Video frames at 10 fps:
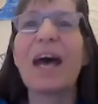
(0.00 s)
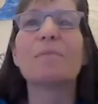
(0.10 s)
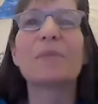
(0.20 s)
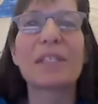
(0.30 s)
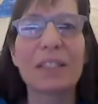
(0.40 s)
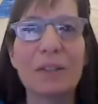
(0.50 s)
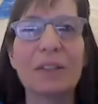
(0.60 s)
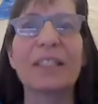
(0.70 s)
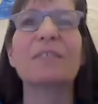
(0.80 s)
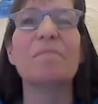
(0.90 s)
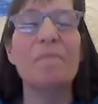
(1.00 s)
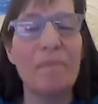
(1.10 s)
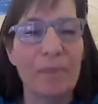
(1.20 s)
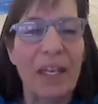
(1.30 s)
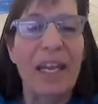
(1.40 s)
absolutely.
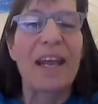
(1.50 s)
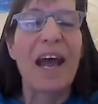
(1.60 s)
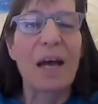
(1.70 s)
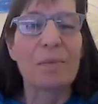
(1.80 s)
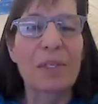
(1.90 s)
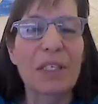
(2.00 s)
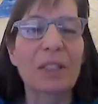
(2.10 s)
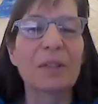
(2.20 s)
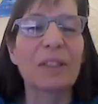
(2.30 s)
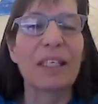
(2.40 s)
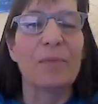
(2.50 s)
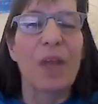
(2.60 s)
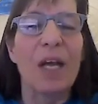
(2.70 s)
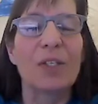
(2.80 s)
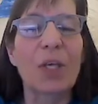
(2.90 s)
Absolutely.
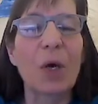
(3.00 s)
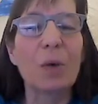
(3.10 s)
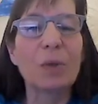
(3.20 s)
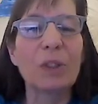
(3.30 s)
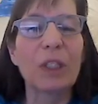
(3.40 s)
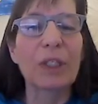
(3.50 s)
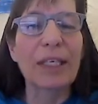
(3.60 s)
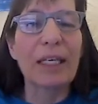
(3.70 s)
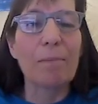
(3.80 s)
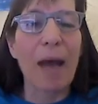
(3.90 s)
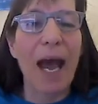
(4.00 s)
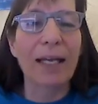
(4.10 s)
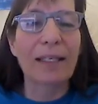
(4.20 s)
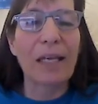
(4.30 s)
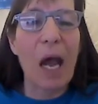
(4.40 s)
So looking
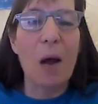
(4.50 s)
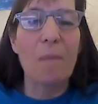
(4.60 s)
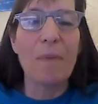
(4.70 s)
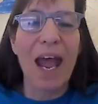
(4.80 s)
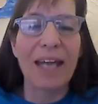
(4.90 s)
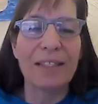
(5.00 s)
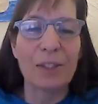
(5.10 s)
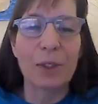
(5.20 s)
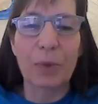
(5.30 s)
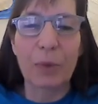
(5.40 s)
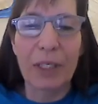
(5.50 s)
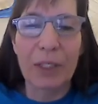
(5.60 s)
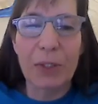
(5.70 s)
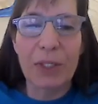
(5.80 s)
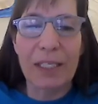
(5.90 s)
back at your 3
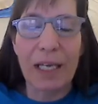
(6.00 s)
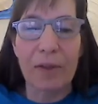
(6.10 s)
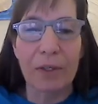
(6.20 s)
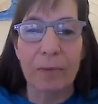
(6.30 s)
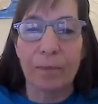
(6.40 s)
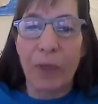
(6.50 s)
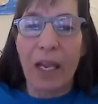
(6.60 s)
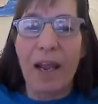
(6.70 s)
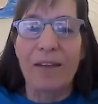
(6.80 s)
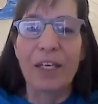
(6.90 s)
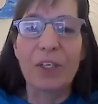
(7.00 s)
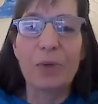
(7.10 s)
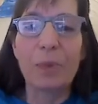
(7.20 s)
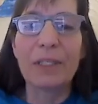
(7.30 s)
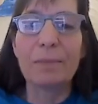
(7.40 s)
years together, that
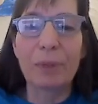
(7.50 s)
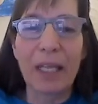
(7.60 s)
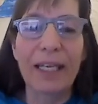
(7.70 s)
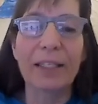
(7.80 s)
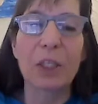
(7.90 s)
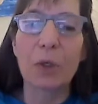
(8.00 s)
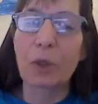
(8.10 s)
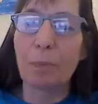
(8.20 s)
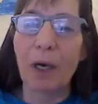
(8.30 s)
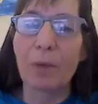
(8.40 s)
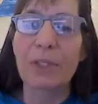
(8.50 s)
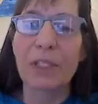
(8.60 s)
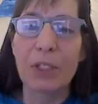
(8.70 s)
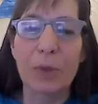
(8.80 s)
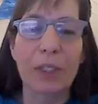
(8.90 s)
you've been playing in local pubs
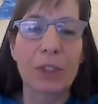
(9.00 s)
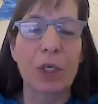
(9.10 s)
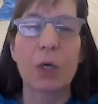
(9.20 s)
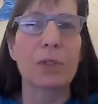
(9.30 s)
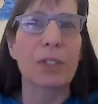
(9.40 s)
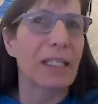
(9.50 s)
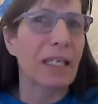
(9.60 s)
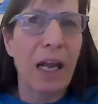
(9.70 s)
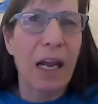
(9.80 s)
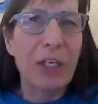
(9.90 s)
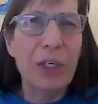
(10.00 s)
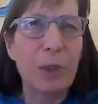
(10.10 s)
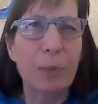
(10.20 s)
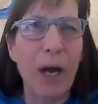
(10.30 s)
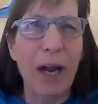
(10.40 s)
and doing shows, and you
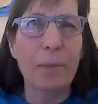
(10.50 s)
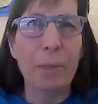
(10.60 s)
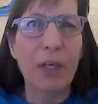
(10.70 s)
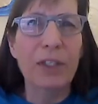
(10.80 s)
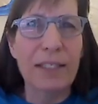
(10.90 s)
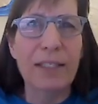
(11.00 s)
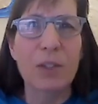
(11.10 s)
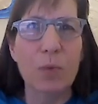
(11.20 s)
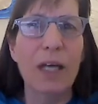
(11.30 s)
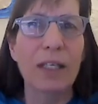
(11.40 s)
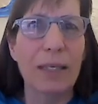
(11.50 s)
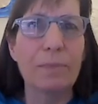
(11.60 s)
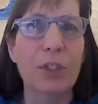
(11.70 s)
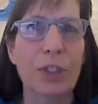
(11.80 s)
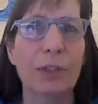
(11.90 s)
do private parties as well, I'm
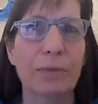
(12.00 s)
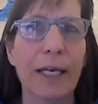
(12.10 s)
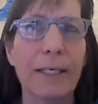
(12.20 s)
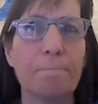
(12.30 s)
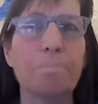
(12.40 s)
sure, right?